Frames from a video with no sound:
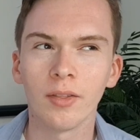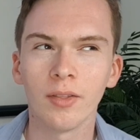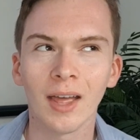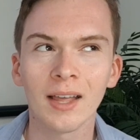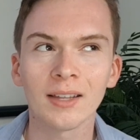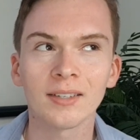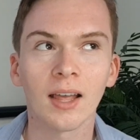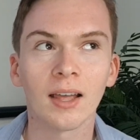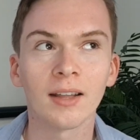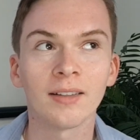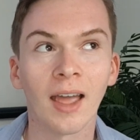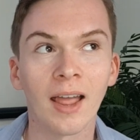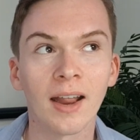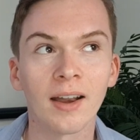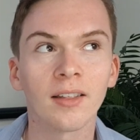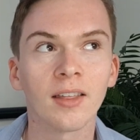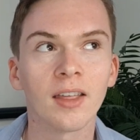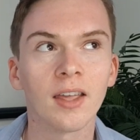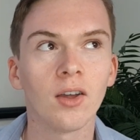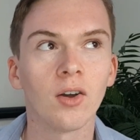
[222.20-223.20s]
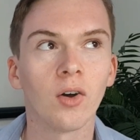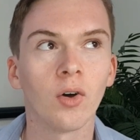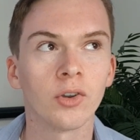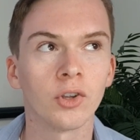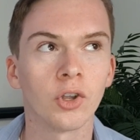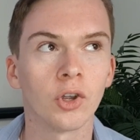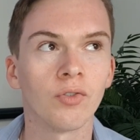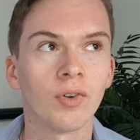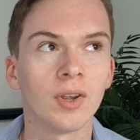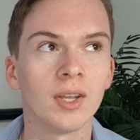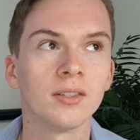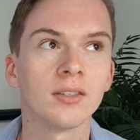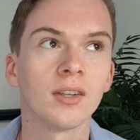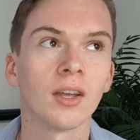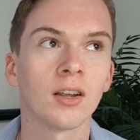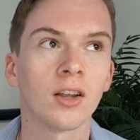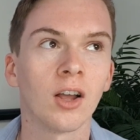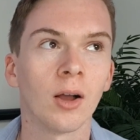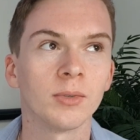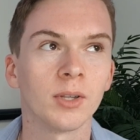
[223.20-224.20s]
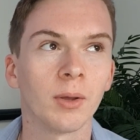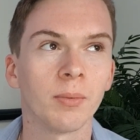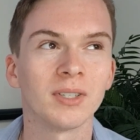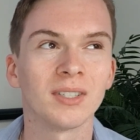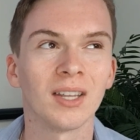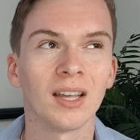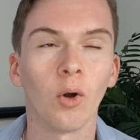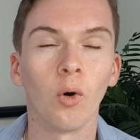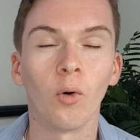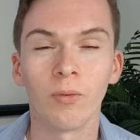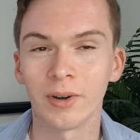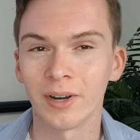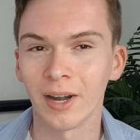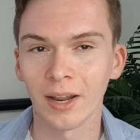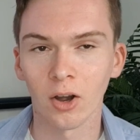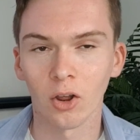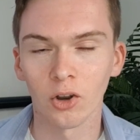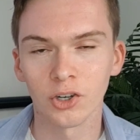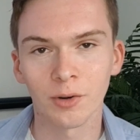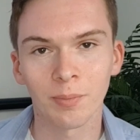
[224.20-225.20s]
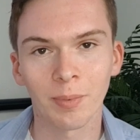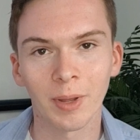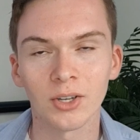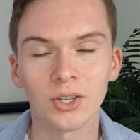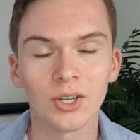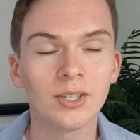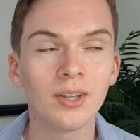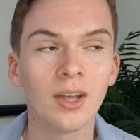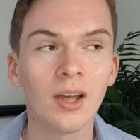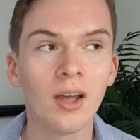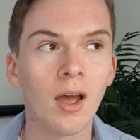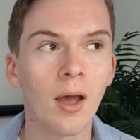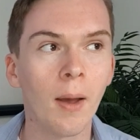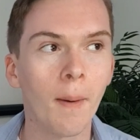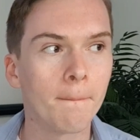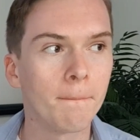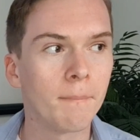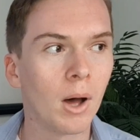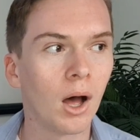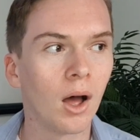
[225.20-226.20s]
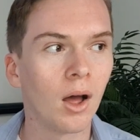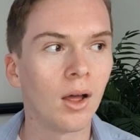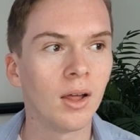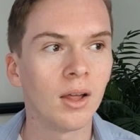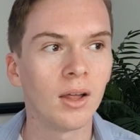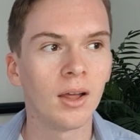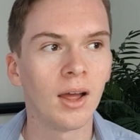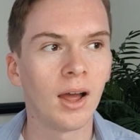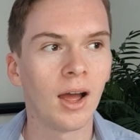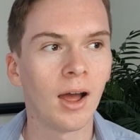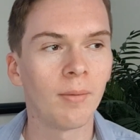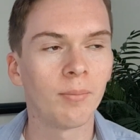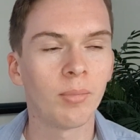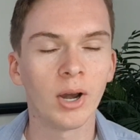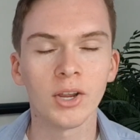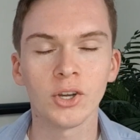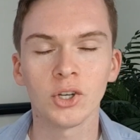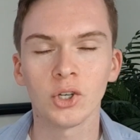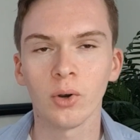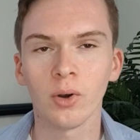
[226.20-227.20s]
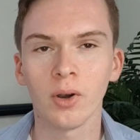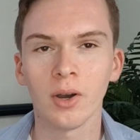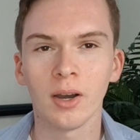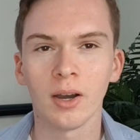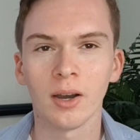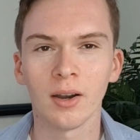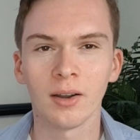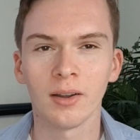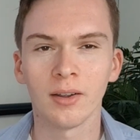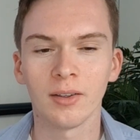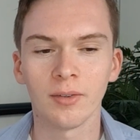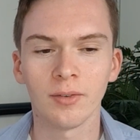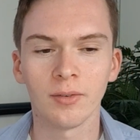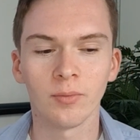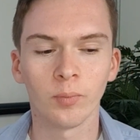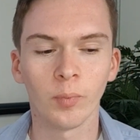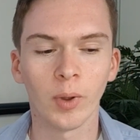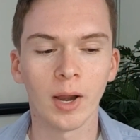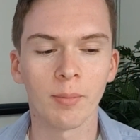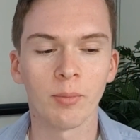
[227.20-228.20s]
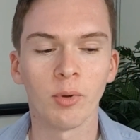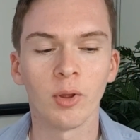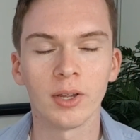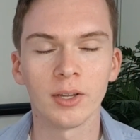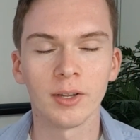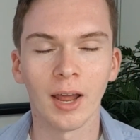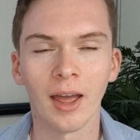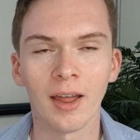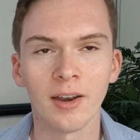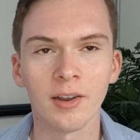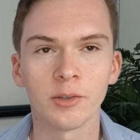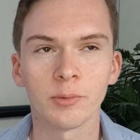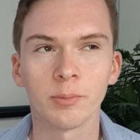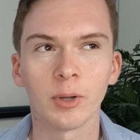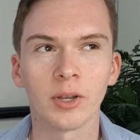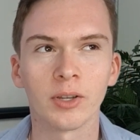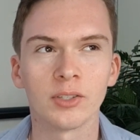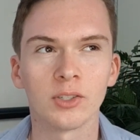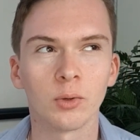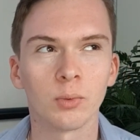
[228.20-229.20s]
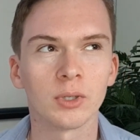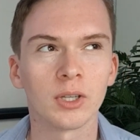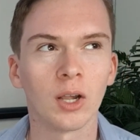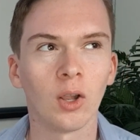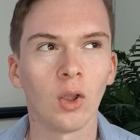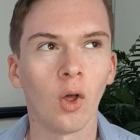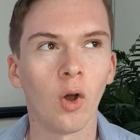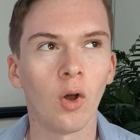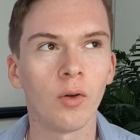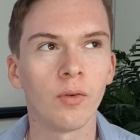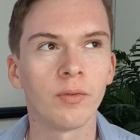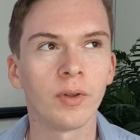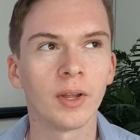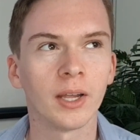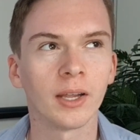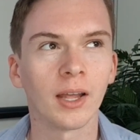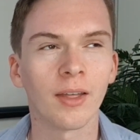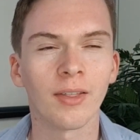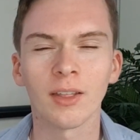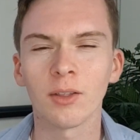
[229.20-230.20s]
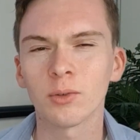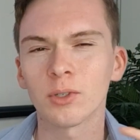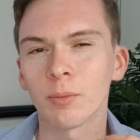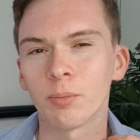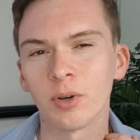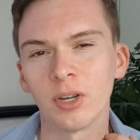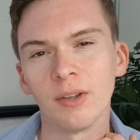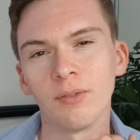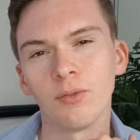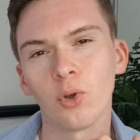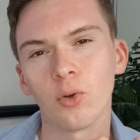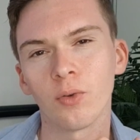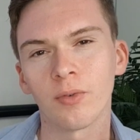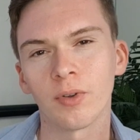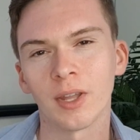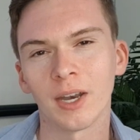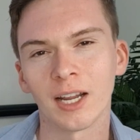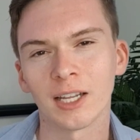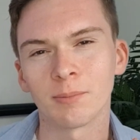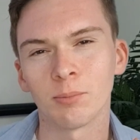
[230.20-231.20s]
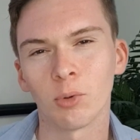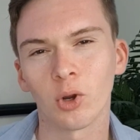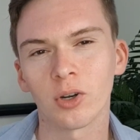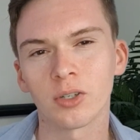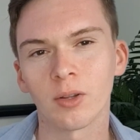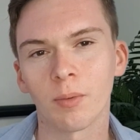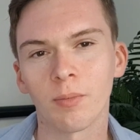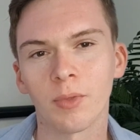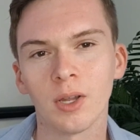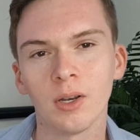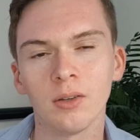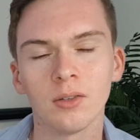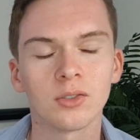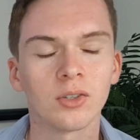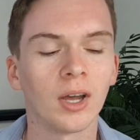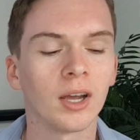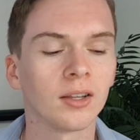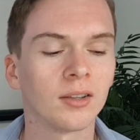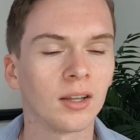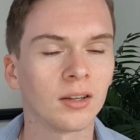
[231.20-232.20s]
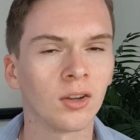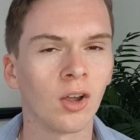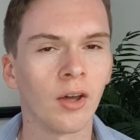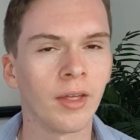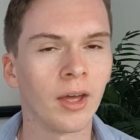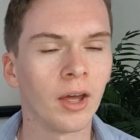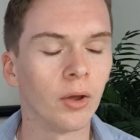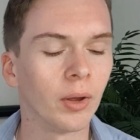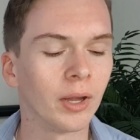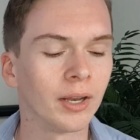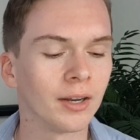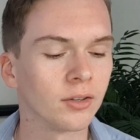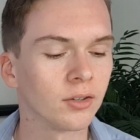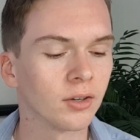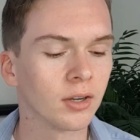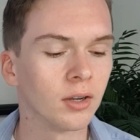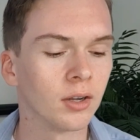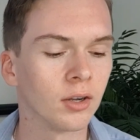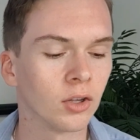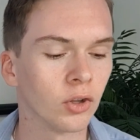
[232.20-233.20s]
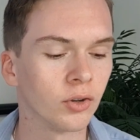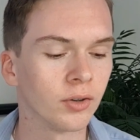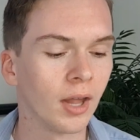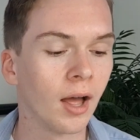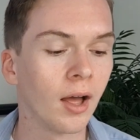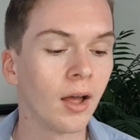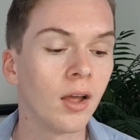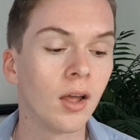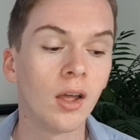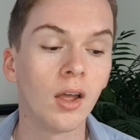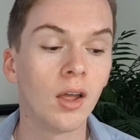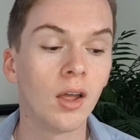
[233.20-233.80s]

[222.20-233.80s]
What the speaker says: This technically on Goodreads comes up as like over 900 pages, but I'm pretty sure when I put it in, it's because there was a lot of like, I think there was a preview for the next book or something, so I did cut that out and include that.